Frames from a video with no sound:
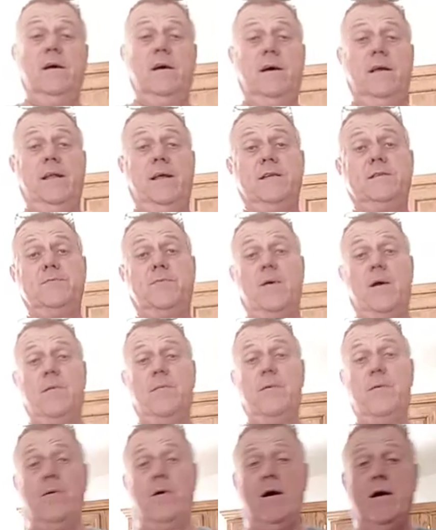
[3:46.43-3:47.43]
And that's
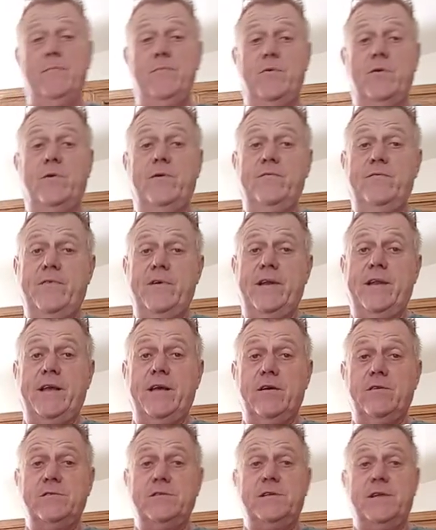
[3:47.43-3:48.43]
probably why I'm doing
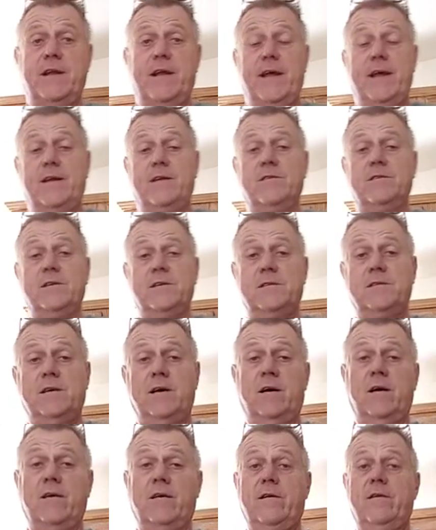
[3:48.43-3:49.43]
videos today, because it's
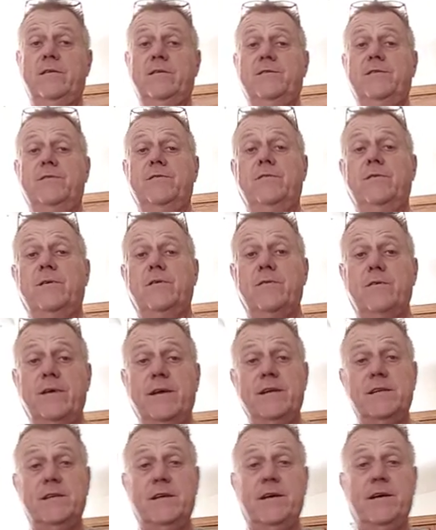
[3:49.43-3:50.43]
102
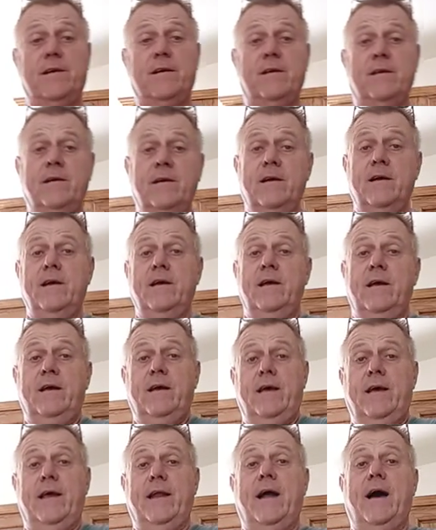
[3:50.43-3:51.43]
degrees here.
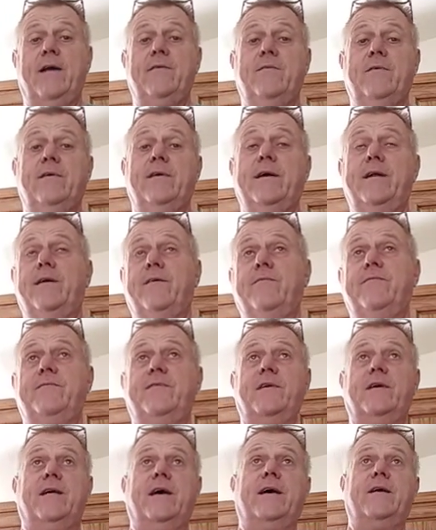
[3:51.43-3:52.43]
And I really don't
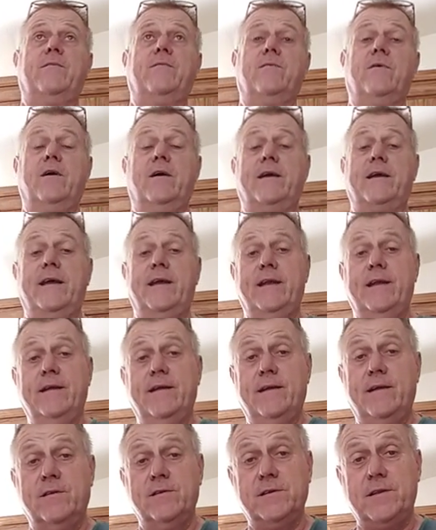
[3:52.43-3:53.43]
feel like working.
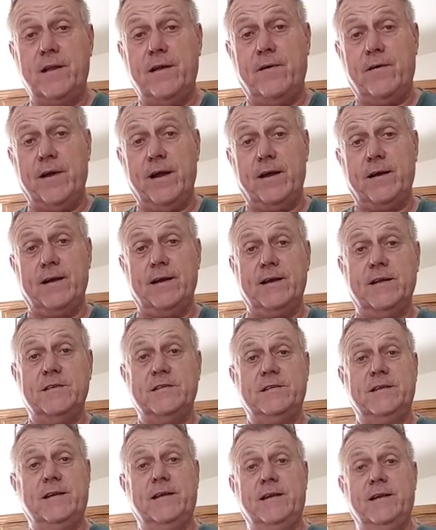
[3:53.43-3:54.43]
There's no air
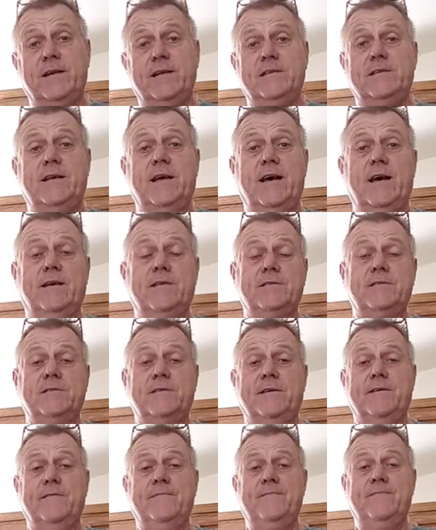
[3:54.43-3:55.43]
conditioning in this house,
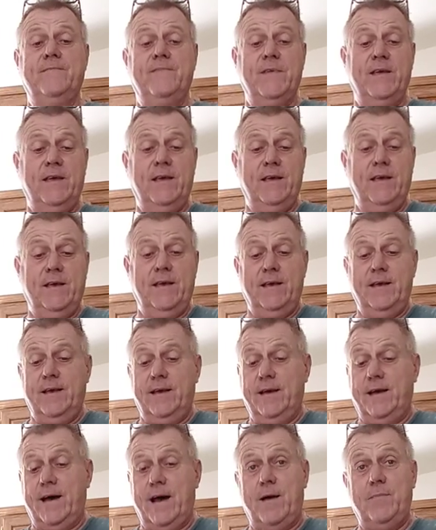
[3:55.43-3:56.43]
so
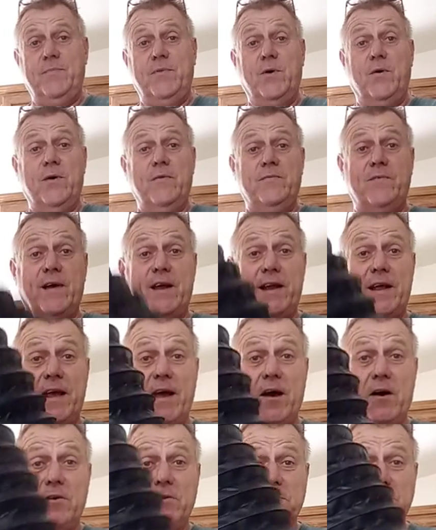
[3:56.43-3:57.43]
I'm doing
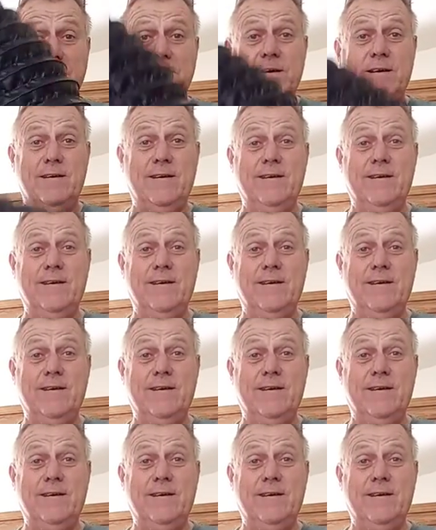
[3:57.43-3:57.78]
videos.